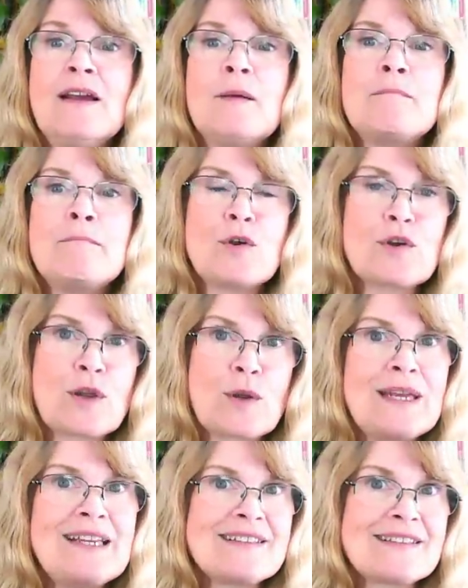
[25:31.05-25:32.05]

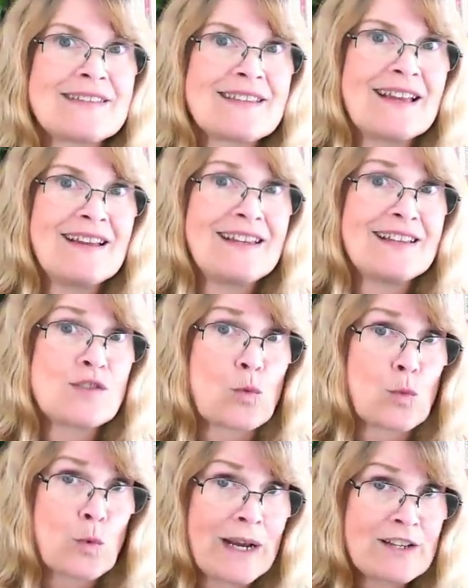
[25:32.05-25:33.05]
Mercury is is
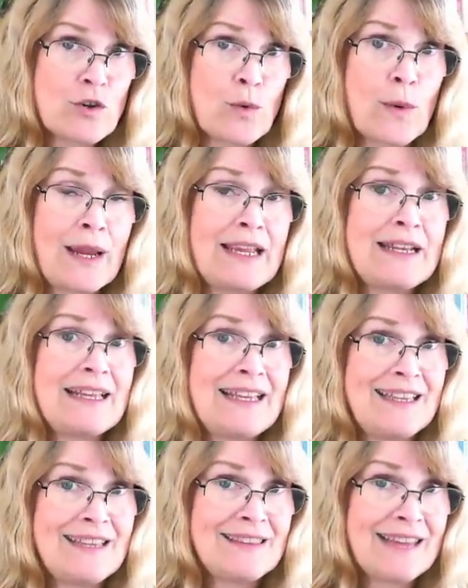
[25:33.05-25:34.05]
retrograde
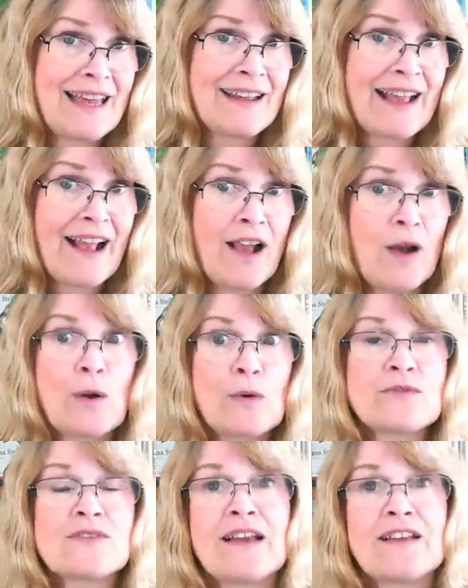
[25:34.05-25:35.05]
in that
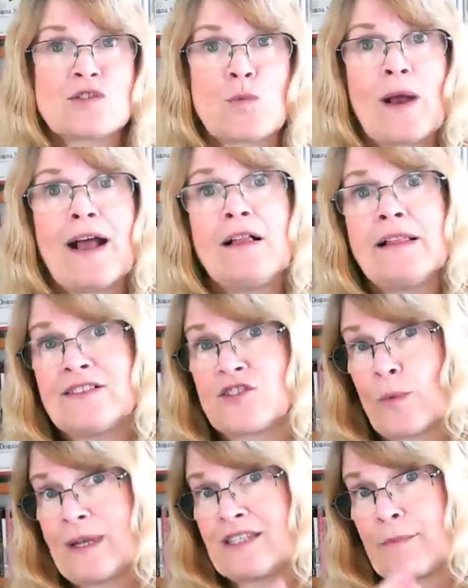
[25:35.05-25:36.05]
house as well, and
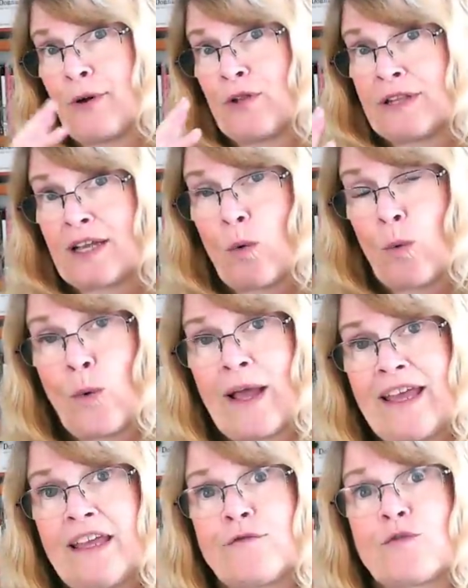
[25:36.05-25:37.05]
so it's pulling
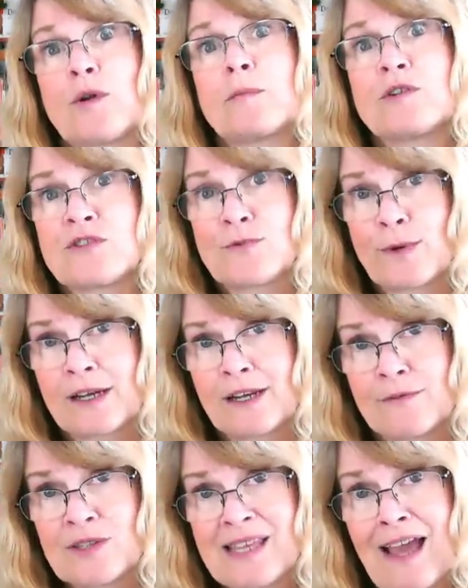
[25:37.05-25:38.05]
away from
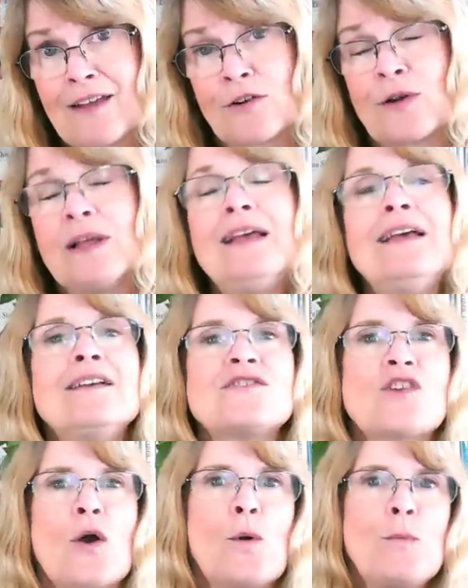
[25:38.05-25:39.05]
restrictive Saturn.
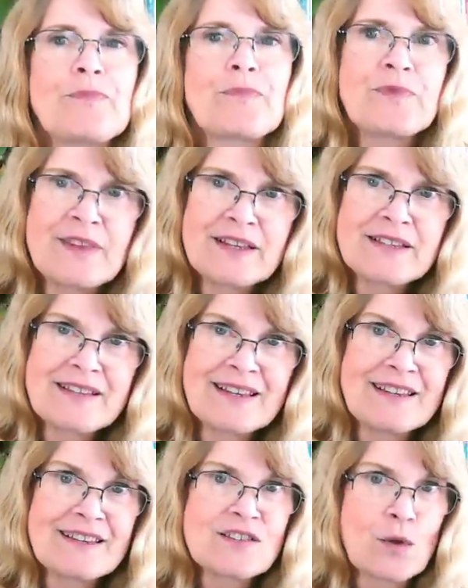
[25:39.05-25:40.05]
So this
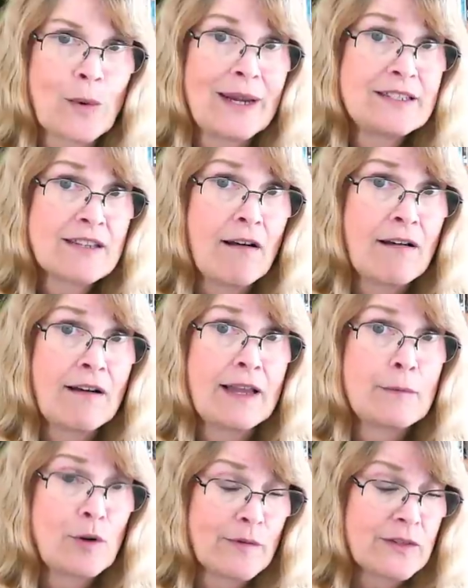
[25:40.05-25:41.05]
is a great
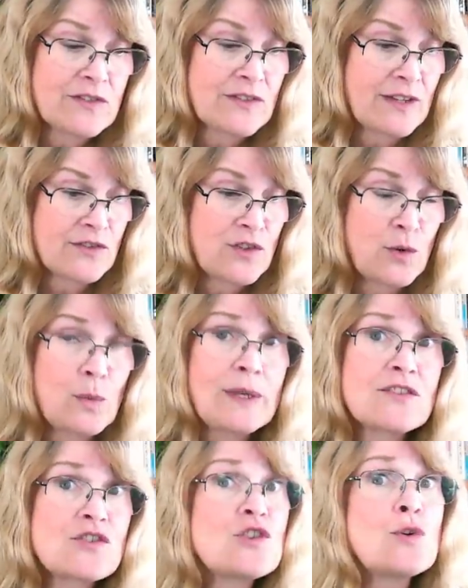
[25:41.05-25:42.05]
time over this next 2
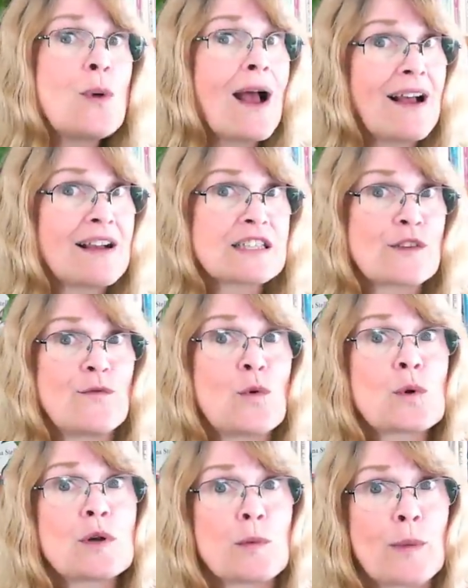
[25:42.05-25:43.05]
weeks to ask
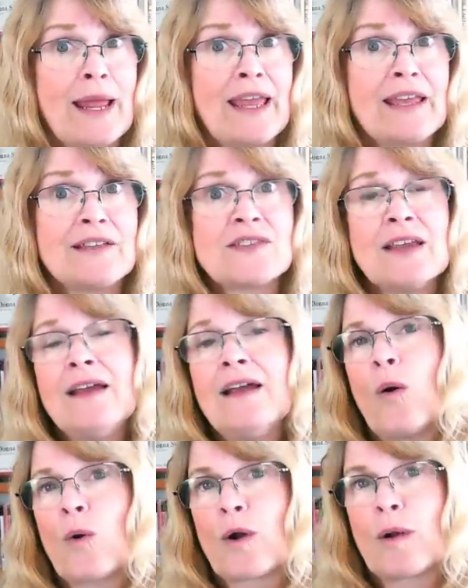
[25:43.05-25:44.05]
for a raise
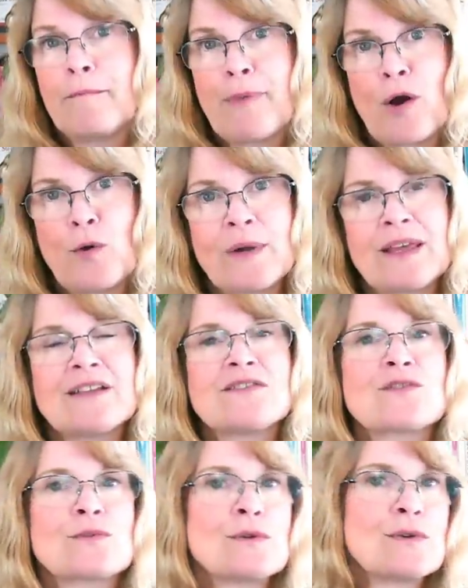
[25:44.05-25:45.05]
or a
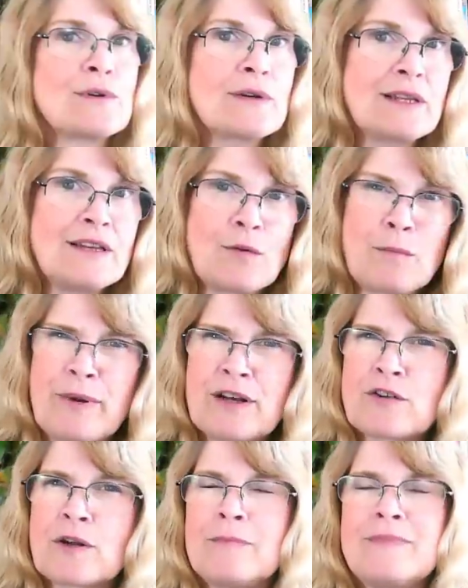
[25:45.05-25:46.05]
bonus or, you know, better
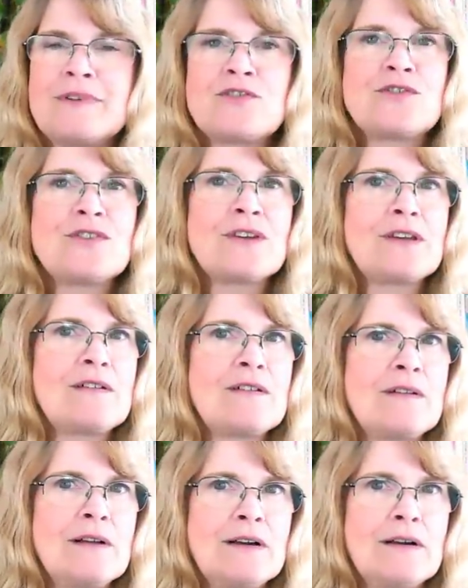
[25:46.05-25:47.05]

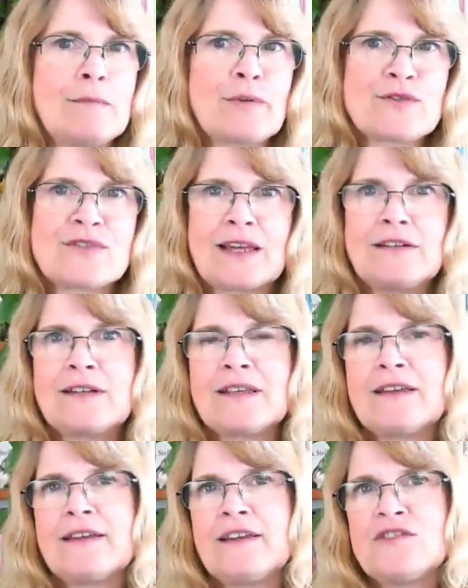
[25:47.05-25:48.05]
commission uh,
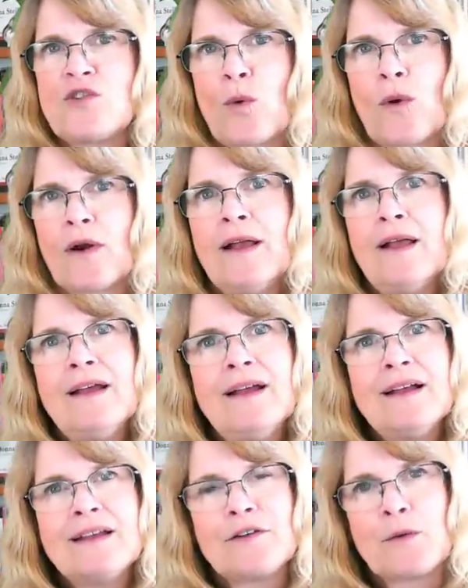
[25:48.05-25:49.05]
percentage or
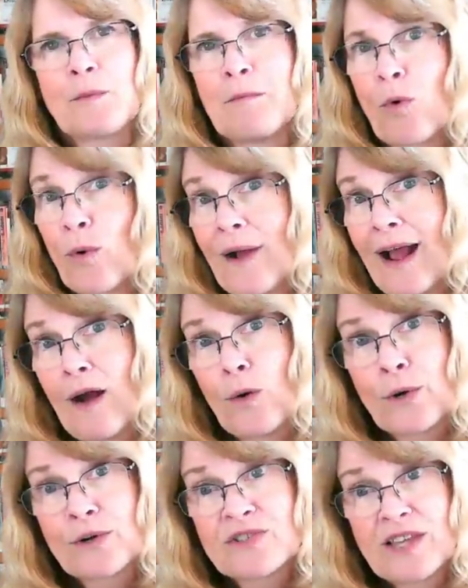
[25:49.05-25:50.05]
you know, more
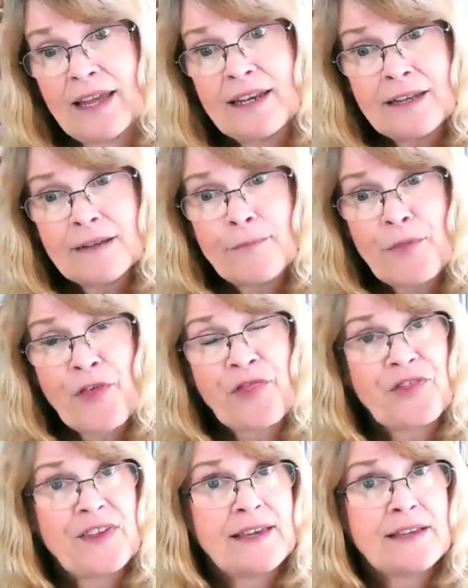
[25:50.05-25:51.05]
hours, any of the
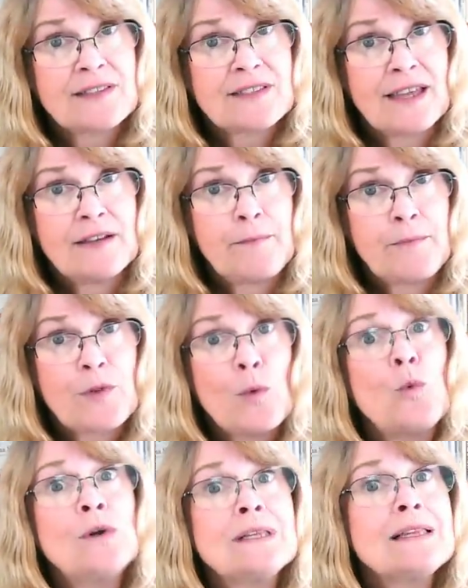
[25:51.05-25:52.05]
things that
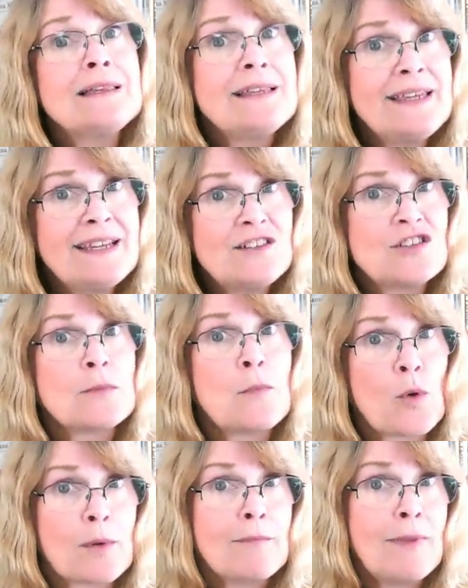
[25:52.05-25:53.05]
would lead to
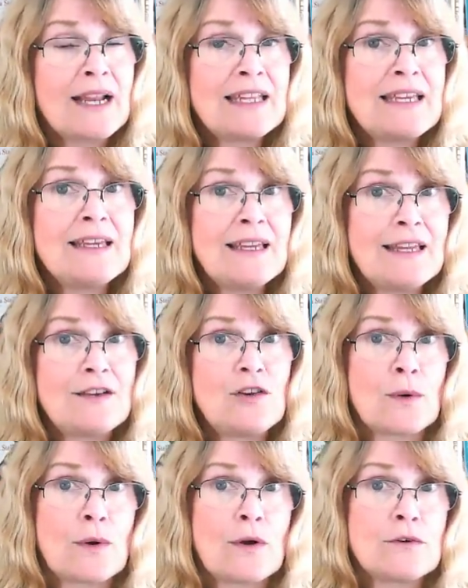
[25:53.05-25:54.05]
more money in
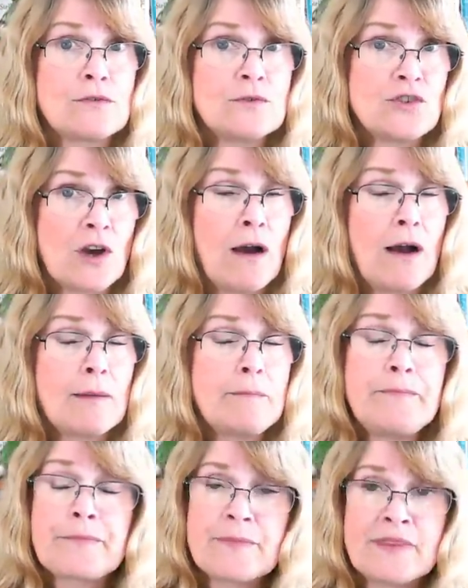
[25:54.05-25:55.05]
your job,
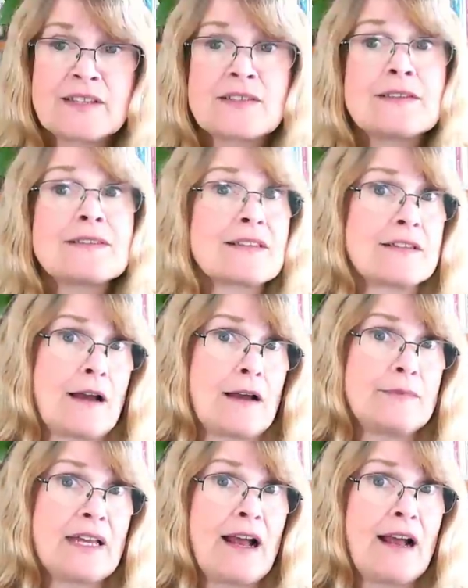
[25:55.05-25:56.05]
this is the time
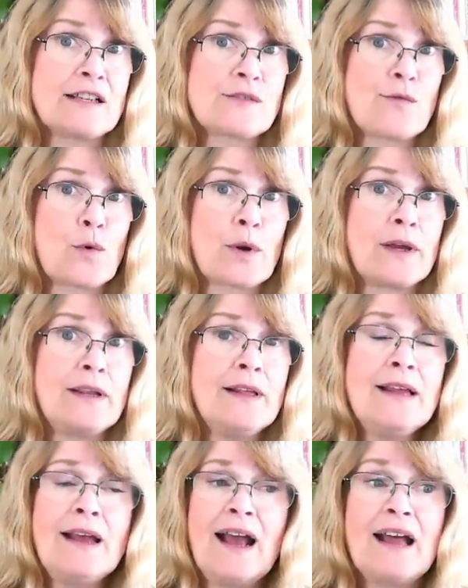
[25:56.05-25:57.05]
to ask for it.
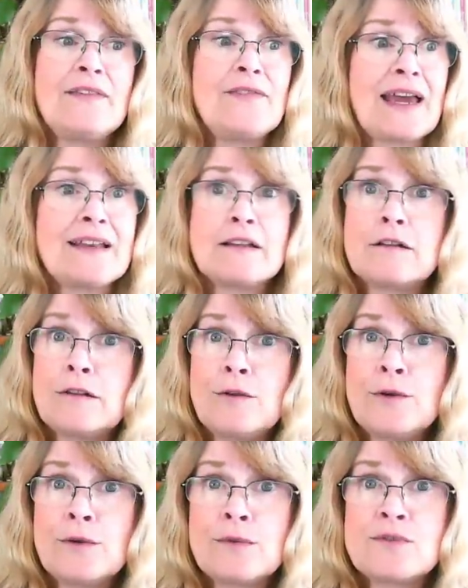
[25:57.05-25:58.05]
And that
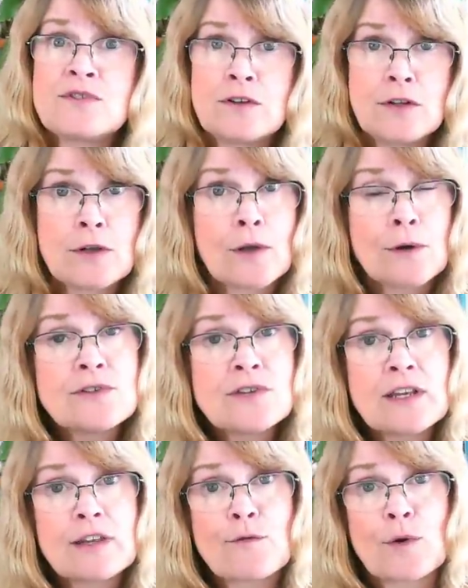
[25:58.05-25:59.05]
includes
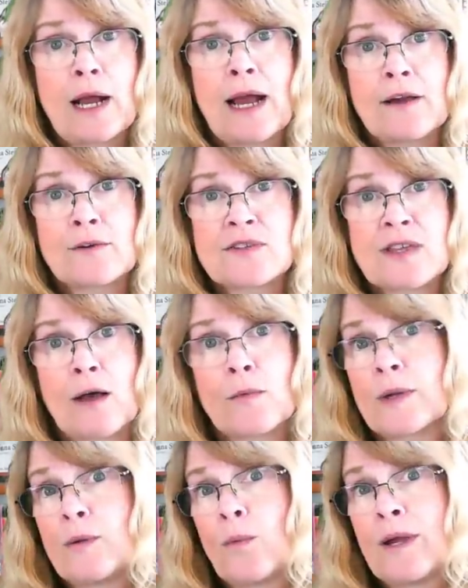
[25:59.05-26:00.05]
negotiating for a higher
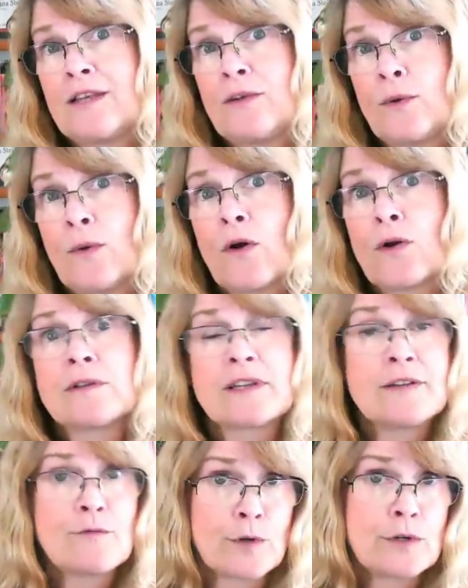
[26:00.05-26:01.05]
salary when you are
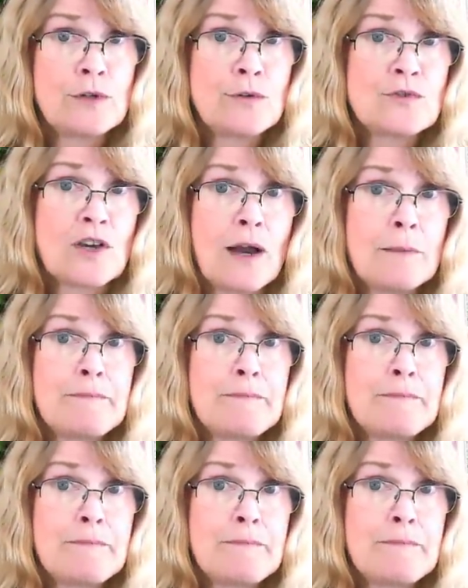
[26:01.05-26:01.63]
looking for a new job.